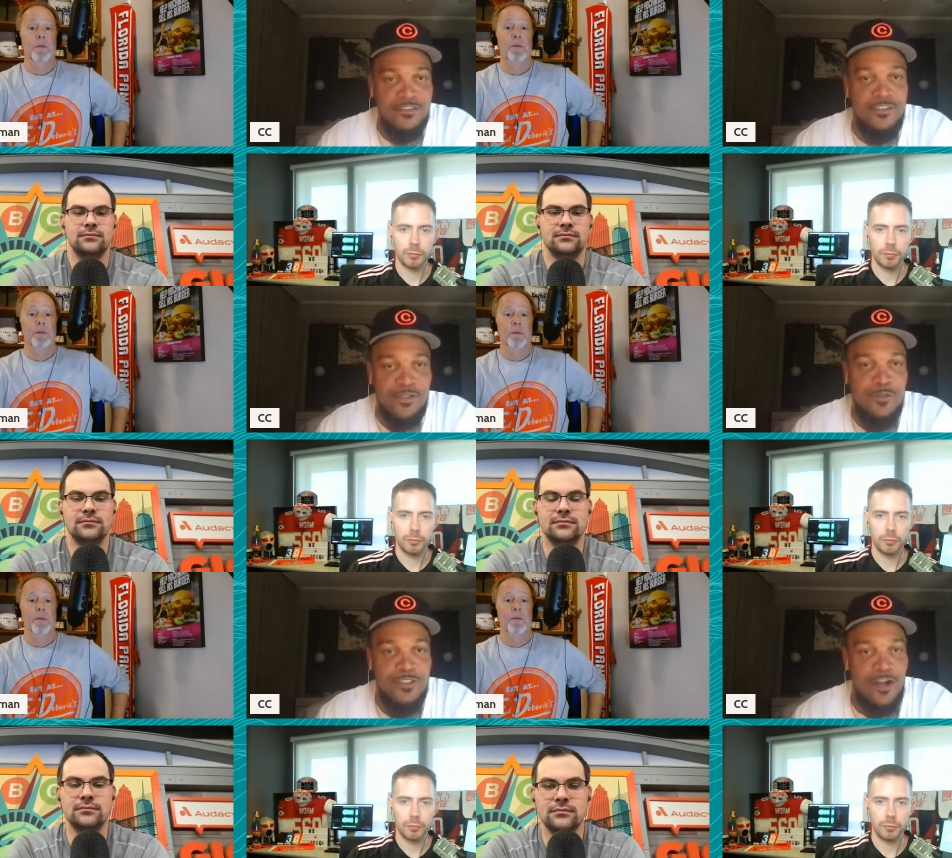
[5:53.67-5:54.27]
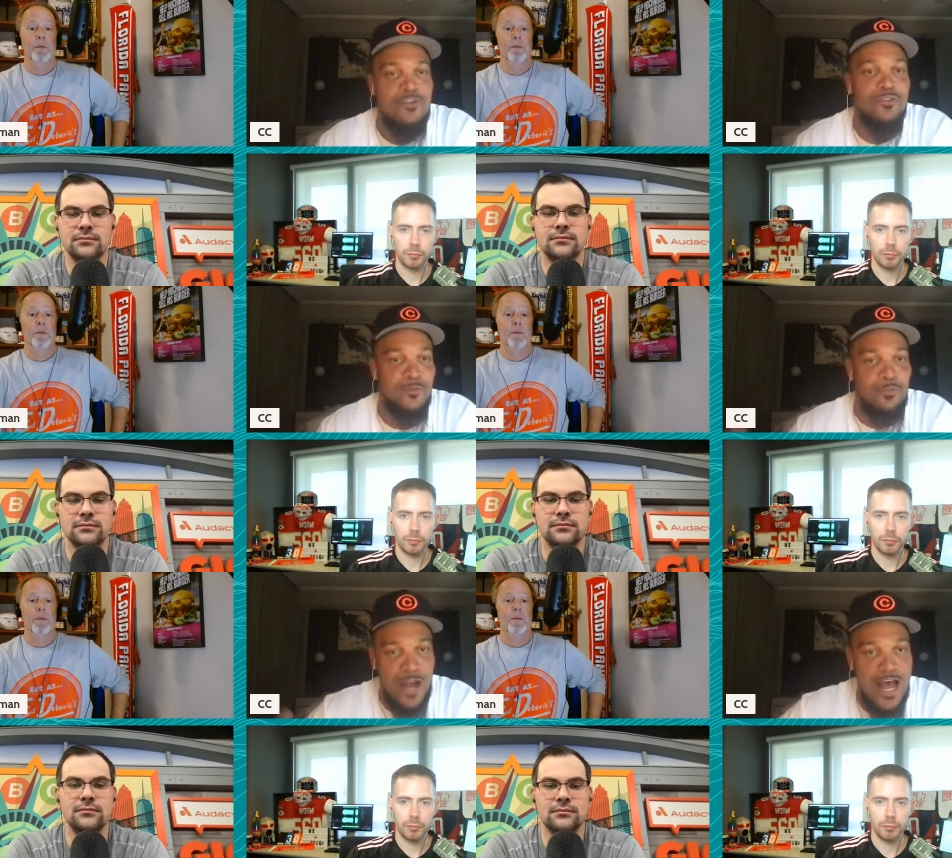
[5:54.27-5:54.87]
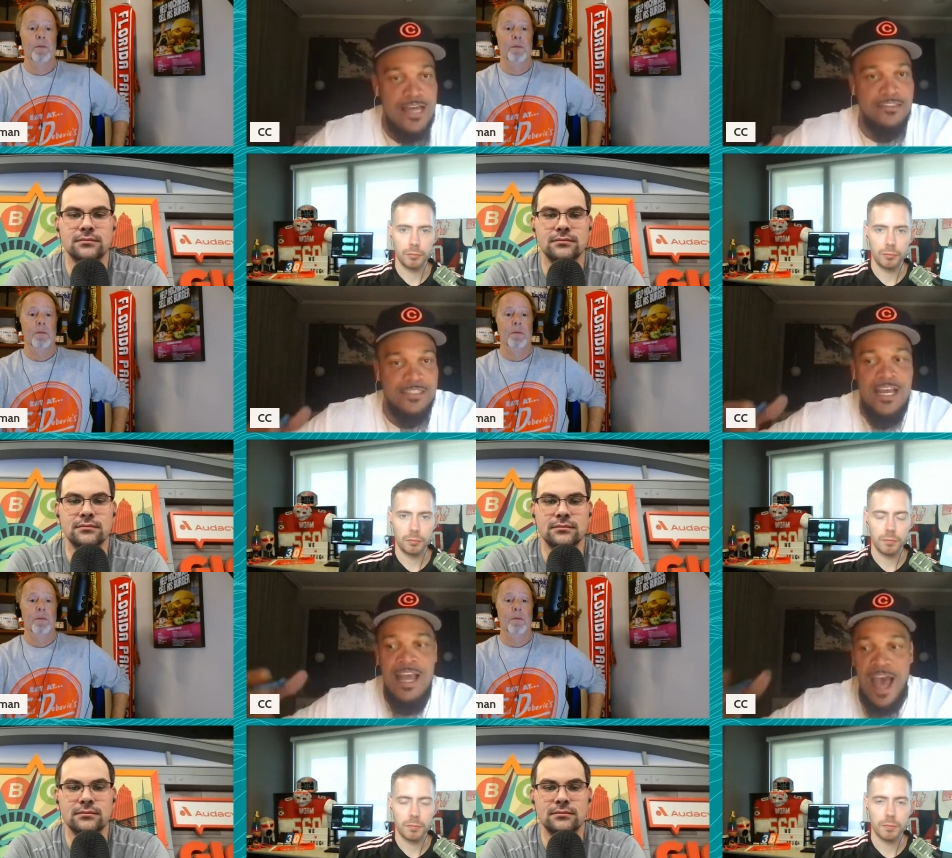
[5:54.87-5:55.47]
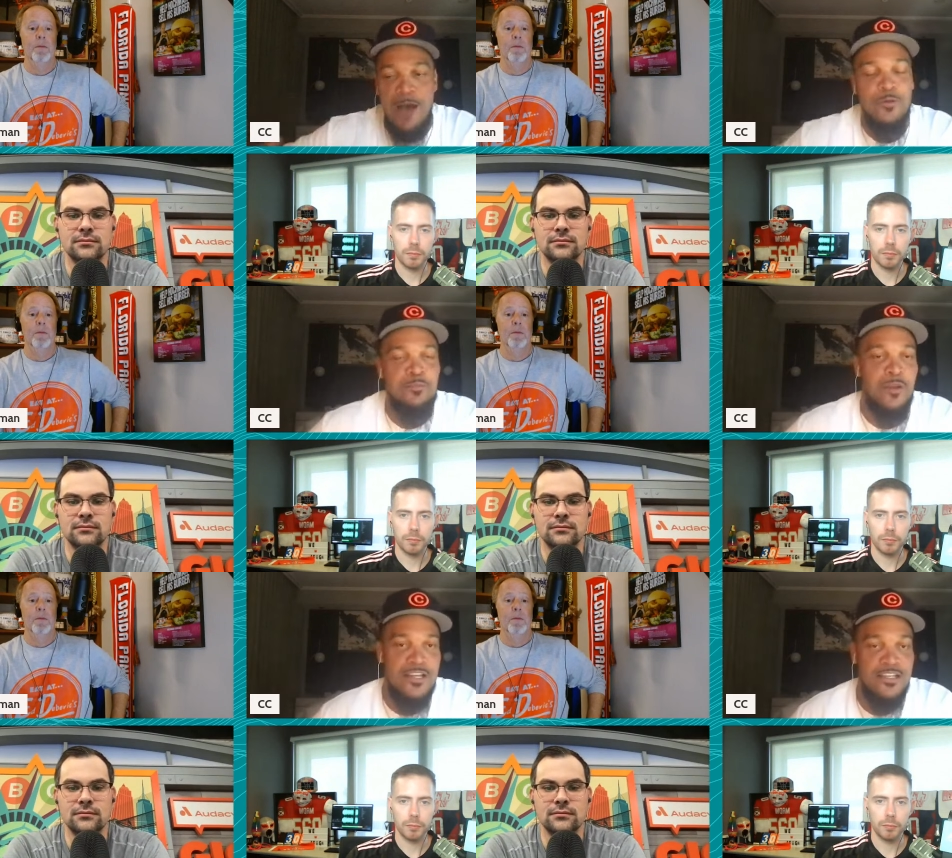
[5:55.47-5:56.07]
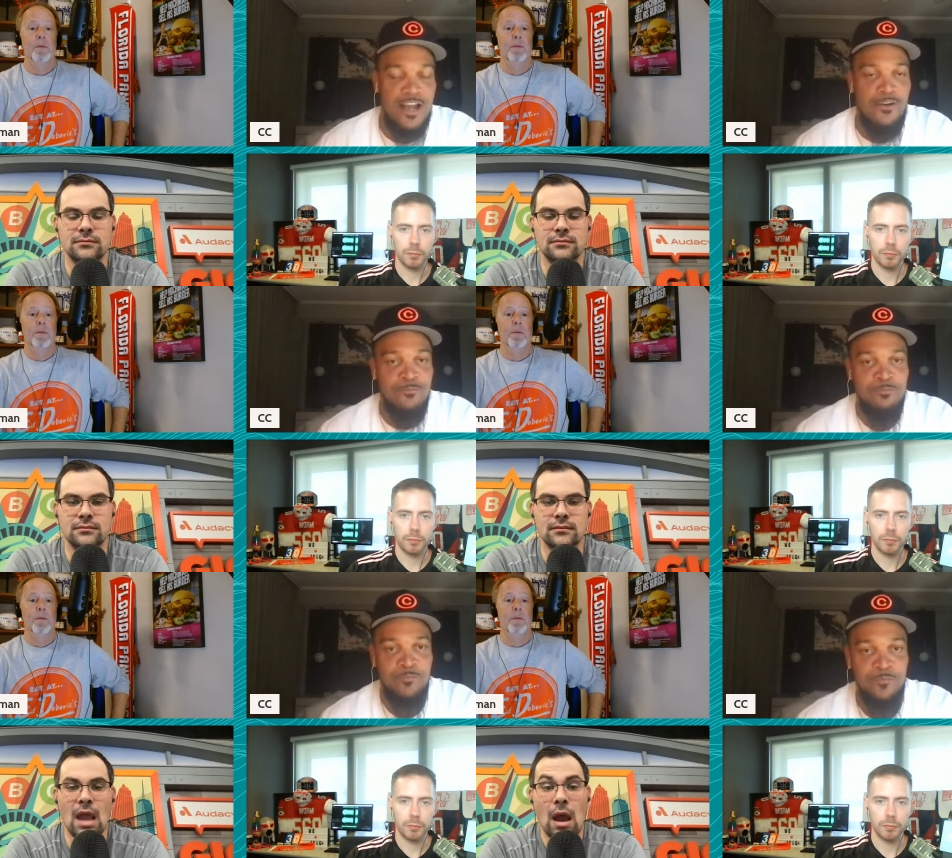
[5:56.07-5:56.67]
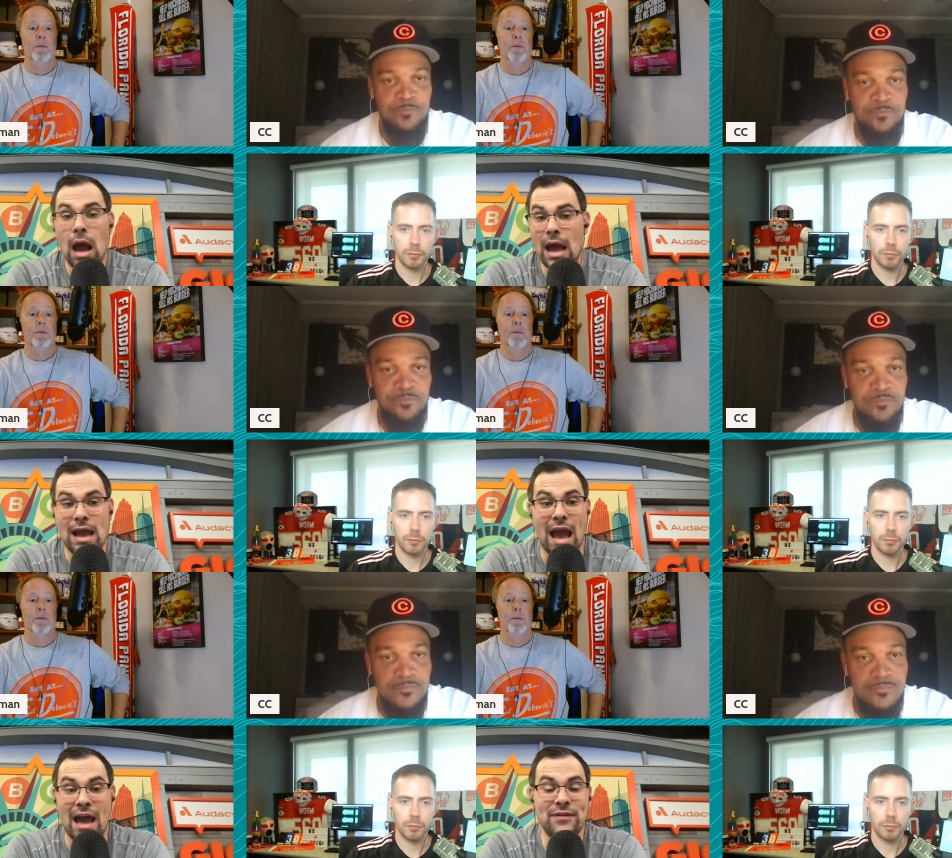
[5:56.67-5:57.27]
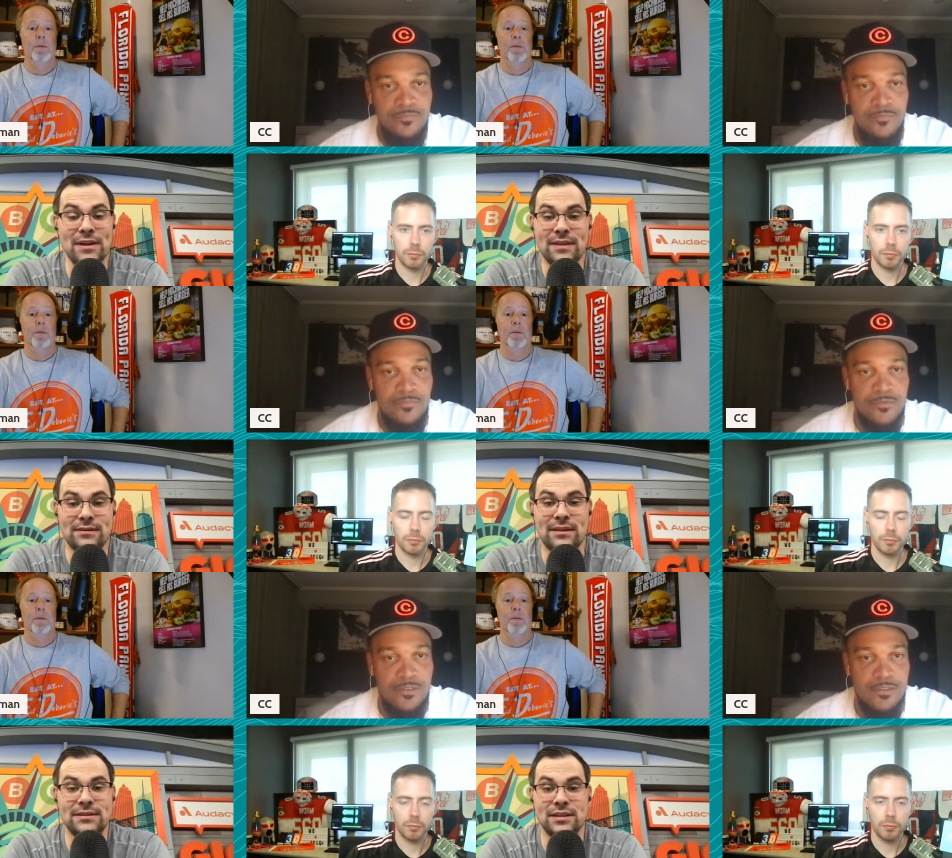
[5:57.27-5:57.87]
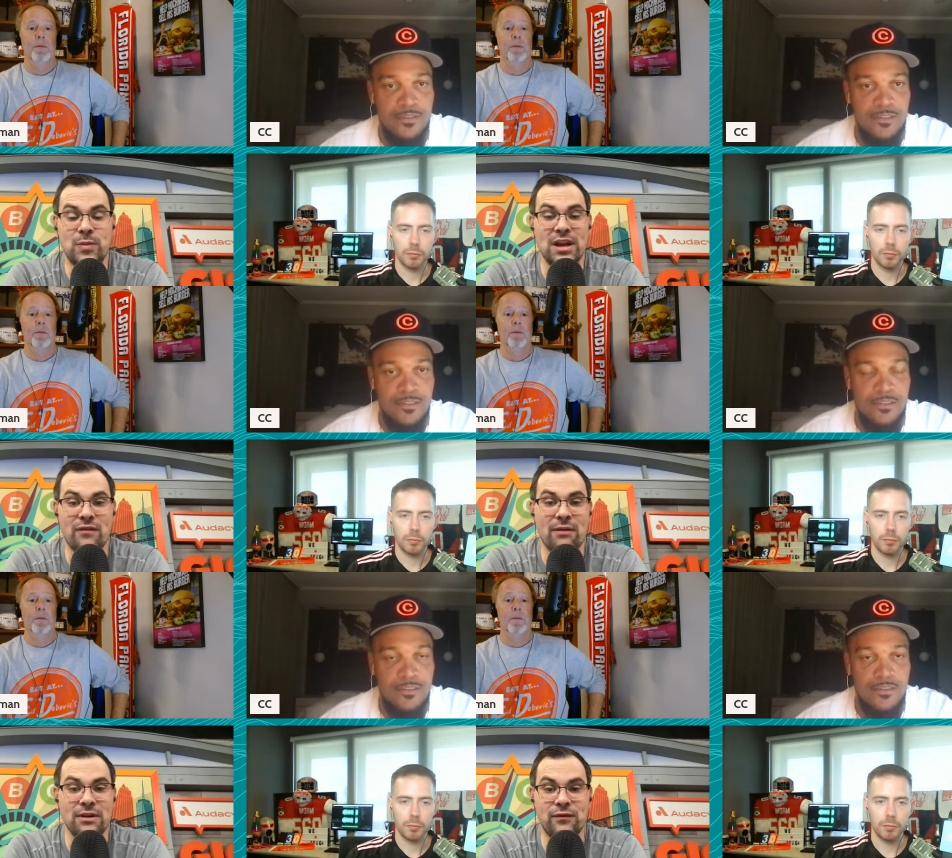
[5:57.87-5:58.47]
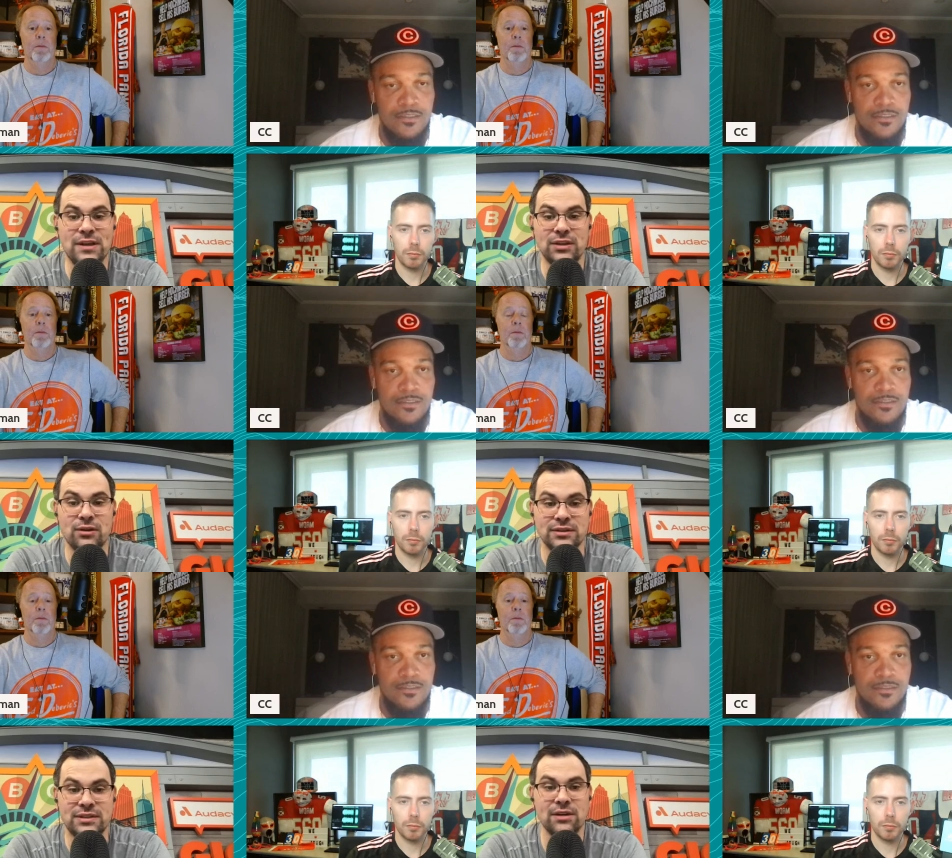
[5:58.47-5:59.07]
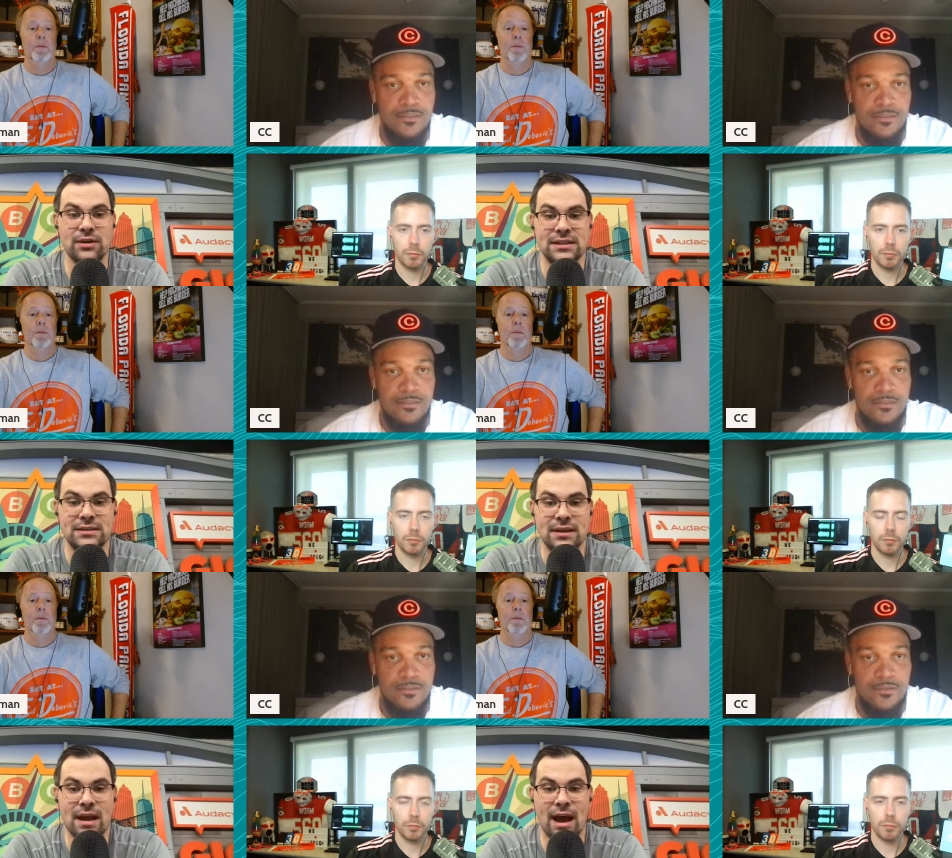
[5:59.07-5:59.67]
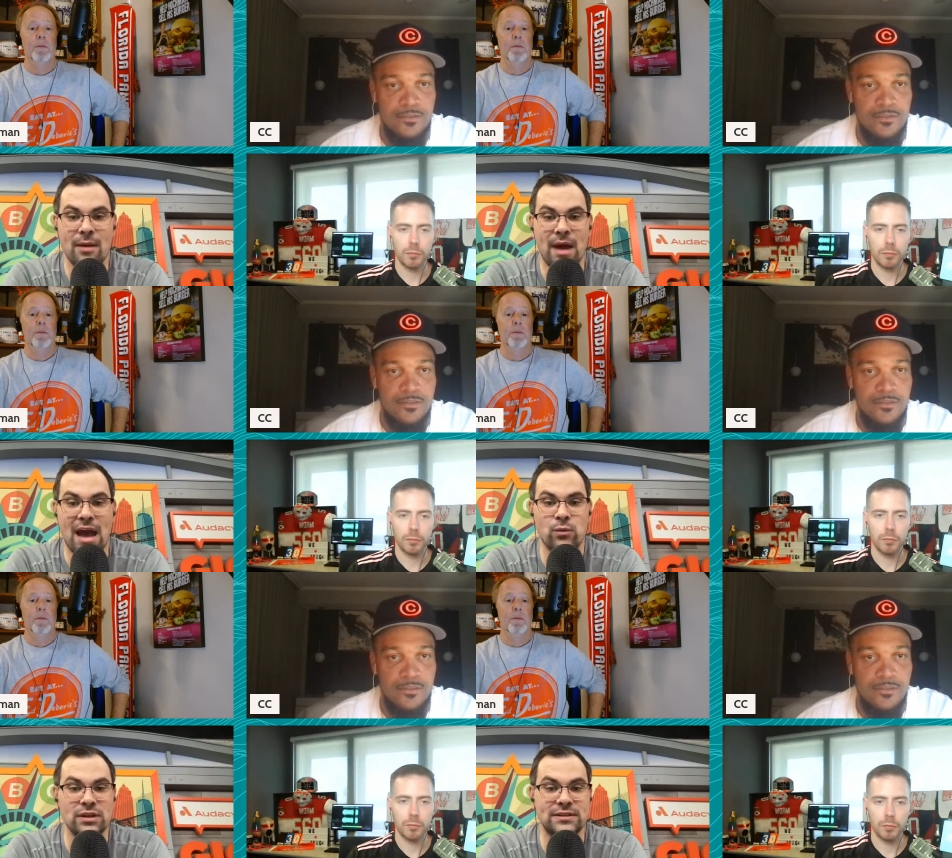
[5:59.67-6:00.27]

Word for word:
Speaker 1: series. Are you surprised how it's playing out?
Speaker 2: Uh, I think that this has been a very physical series. Um, I will